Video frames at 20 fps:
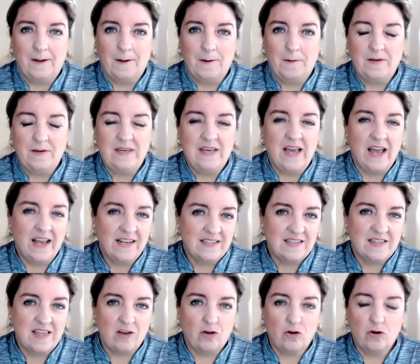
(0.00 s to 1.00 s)
yes,
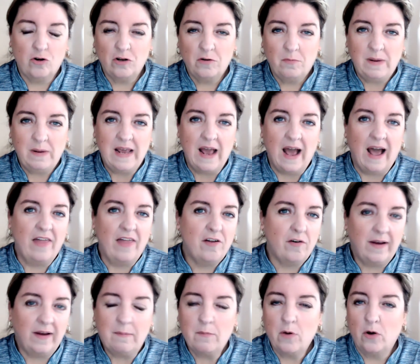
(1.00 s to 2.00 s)
there could be
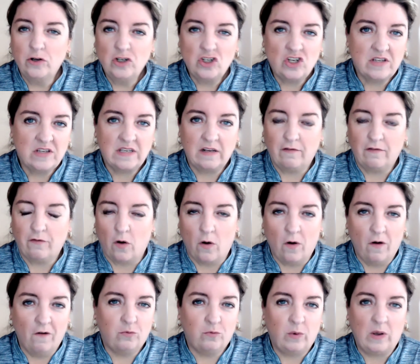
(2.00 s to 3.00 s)
other emotions
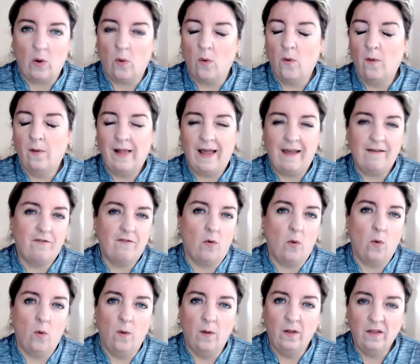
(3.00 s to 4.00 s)
involved. We all have
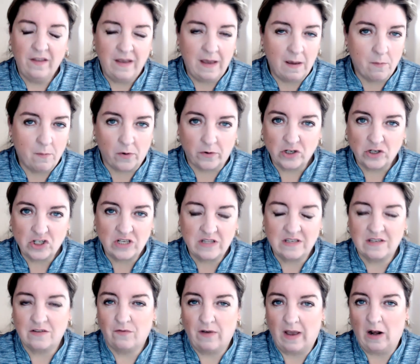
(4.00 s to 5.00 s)
all the
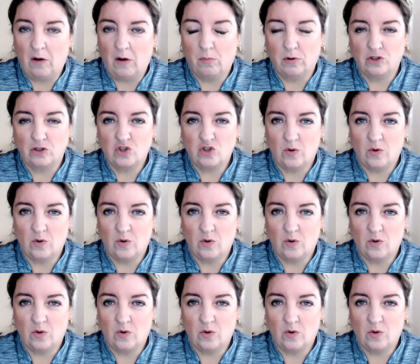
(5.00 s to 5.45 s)
emotions available to